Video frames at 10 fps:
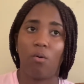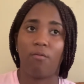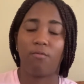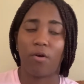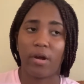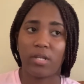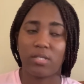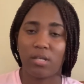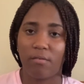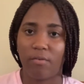for the
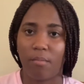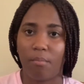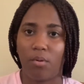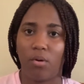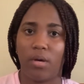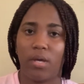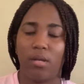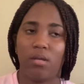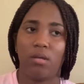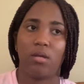self-employed,
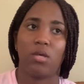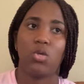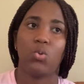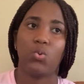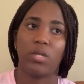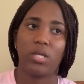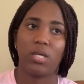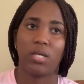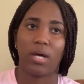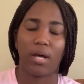you
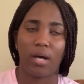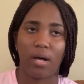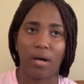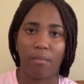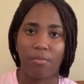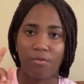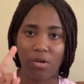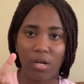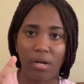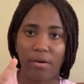need 3
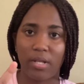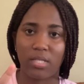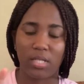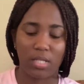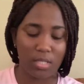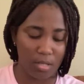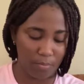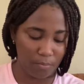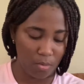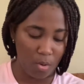clearance letters,
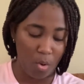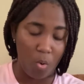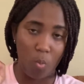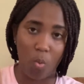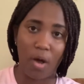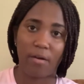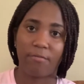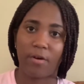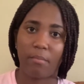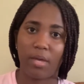1
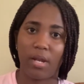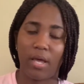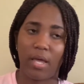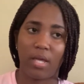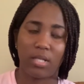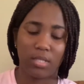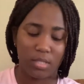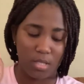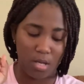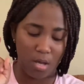from
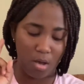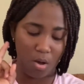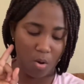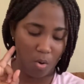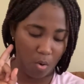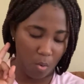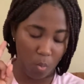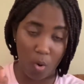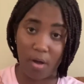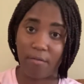NIS,
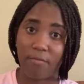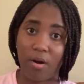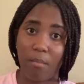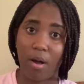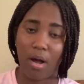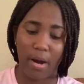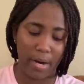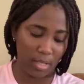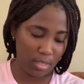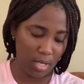1 from
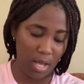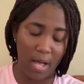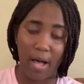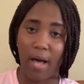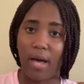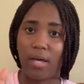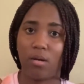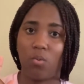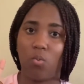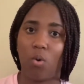Heart, and
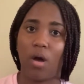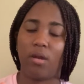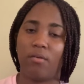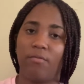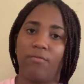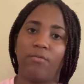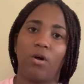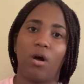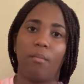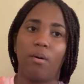1 from